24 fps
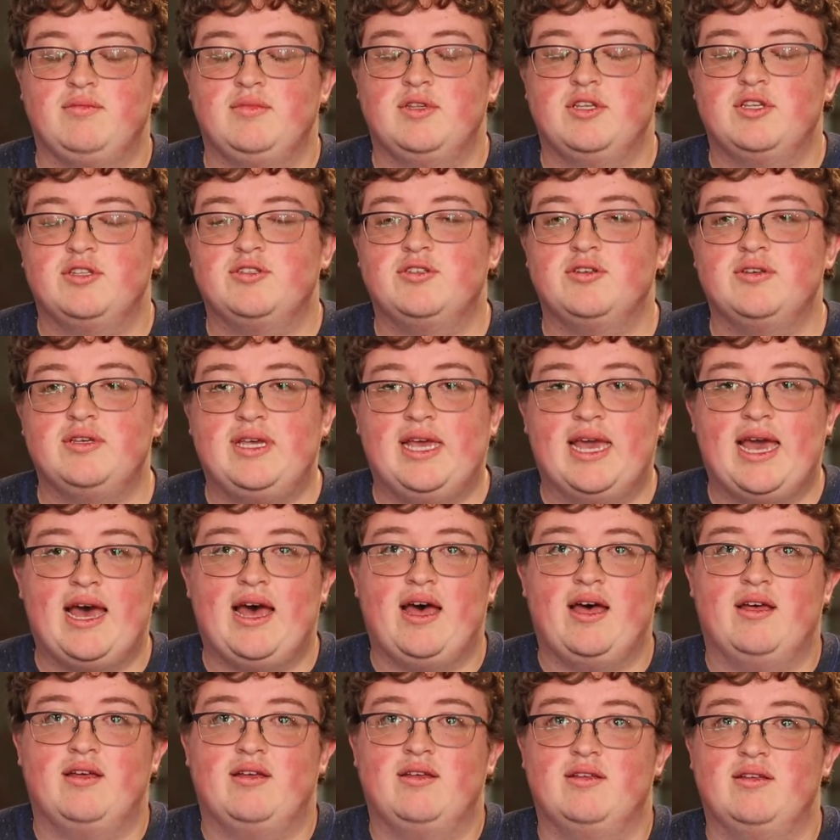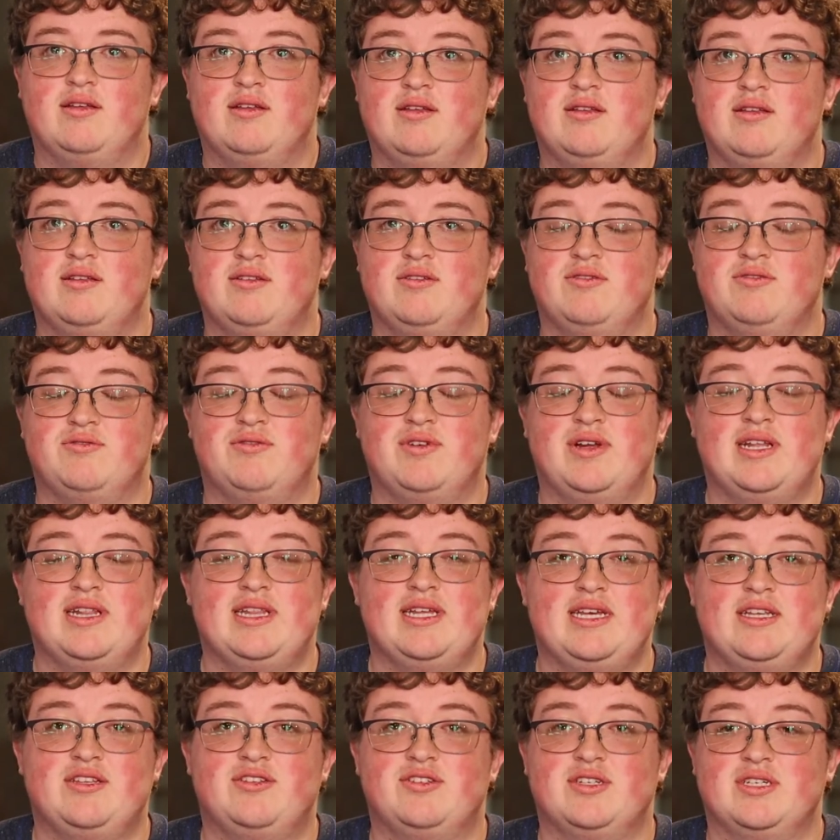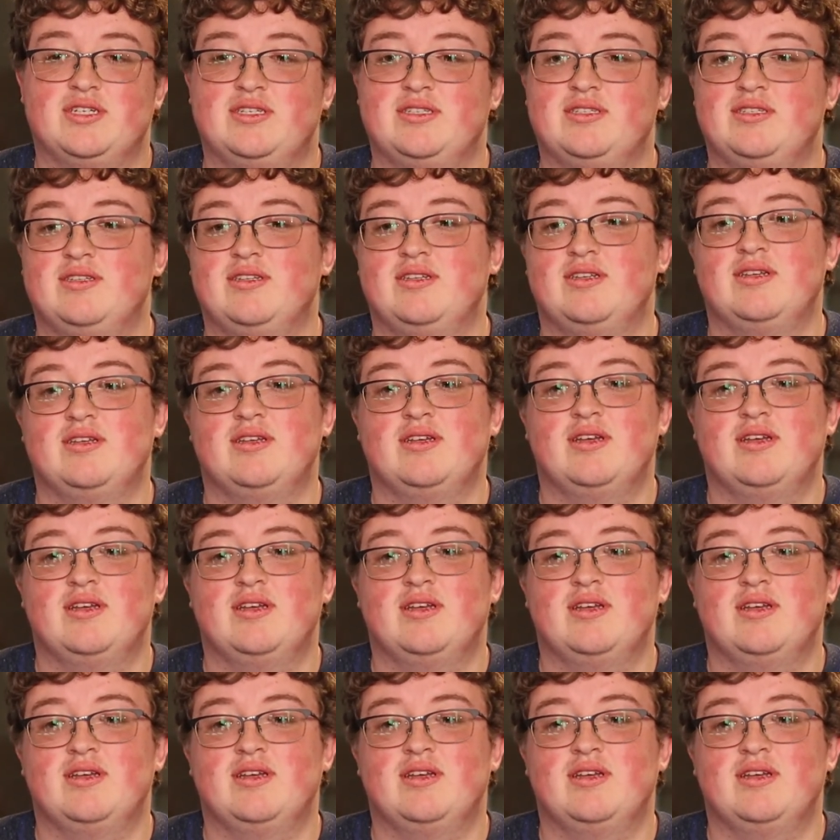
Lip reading: So yeah, really just